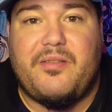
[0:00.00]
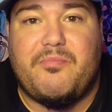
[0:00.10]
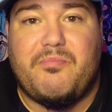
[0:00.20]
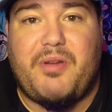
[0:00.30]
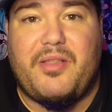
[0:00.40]

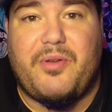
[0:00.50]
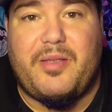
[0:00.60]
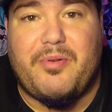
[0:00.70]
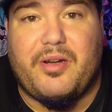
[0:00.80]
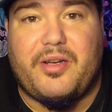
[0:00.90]
By the
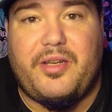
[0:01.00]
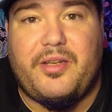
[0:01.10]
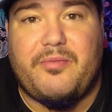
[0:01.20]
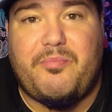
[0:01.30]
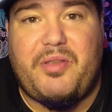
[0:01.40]
way, Burger
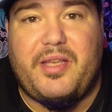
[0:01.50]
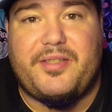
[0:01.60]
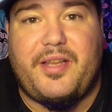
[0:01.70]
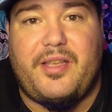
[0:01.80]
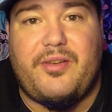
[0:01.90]
King,
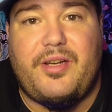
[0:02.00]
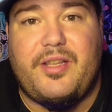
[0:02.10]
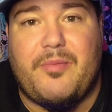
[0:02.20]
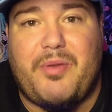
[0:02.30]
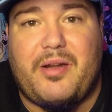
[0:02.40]
PSA, you need
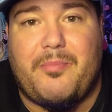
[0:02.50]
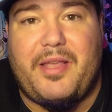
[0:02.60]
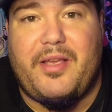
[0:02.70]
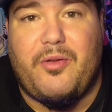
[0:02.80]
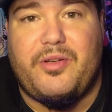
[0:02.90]
to get better
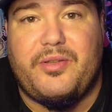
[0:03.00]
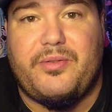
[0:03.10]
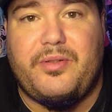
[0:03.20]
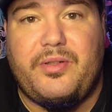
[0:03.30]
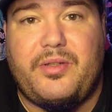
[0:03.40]
mayo,
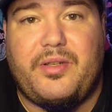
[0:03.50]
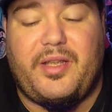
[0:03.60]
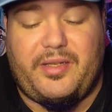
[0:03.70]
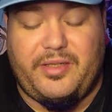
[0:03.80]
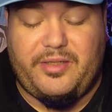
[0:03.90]
dude.
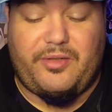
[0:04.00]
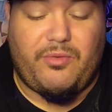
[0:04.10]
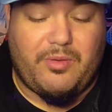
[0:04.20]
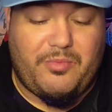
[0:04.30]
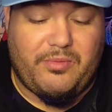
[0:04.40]
Like, this is
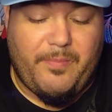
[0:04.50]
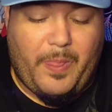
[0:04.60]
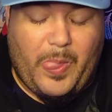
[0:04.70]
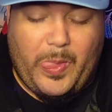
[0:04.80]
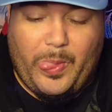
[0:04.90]
horrible.
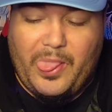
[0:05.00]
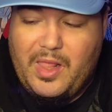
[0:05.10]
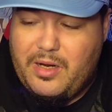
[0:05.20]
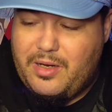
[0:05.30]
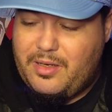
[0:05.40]

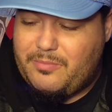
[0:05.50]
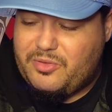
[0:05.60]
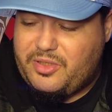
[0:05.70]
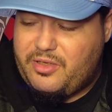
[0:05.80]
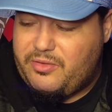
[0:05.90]

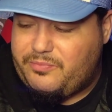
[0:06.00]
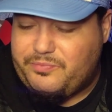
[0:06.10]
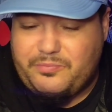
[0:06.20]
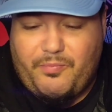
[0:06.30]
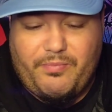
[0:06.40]

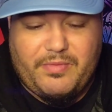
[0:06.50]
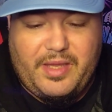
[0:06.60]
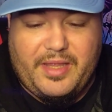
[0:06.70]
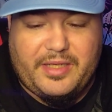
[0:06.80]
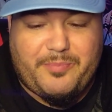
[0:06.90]
So,
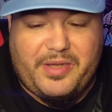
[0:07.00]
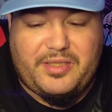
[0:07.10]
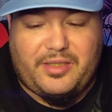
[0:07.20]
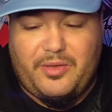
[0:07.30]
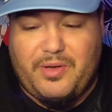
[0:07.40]
yeah, that's
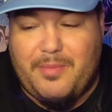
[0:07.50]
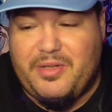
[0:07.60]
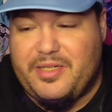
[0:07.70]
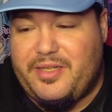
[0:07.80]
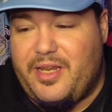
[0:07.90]
basically what I'm
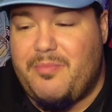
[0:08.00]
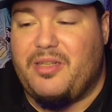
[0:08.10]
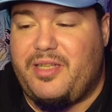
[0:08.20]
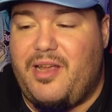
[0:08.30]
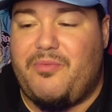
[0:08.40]
going to say
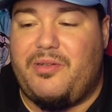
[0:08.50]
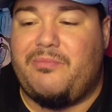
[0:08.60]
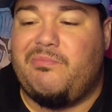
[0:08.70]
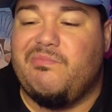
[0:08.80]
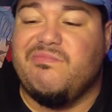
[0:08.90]
about that
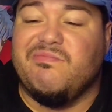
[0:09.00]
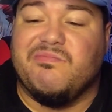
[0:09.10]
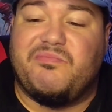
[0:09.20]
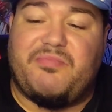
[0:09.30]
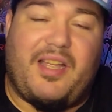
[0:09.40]
one.
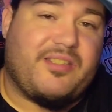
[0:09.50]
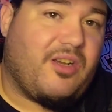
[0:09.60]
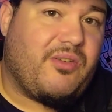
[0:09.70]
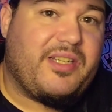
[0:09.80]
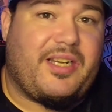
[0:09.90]
As
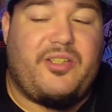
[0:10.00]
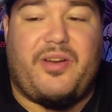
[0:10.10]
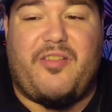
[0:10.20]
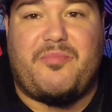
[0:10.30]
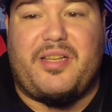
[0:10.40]
always, I do
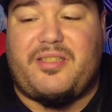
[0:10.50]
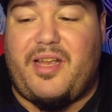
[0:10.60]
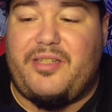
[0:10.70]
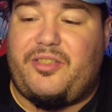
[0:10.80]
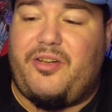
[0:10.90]
have my
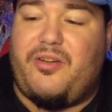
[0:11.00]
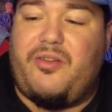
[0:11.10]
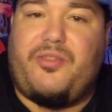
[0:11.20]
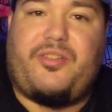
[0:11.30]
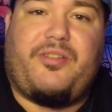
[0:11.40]
sideshow
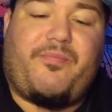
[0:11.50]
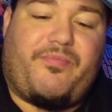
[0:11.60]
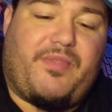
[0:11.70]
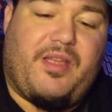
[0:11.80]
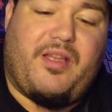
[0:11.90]
host,
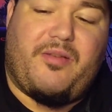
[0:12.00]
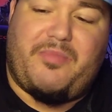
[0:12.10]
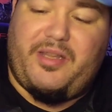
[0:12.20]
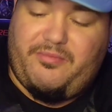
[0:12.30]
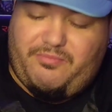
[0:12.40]

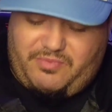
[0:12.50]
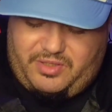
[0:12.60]
my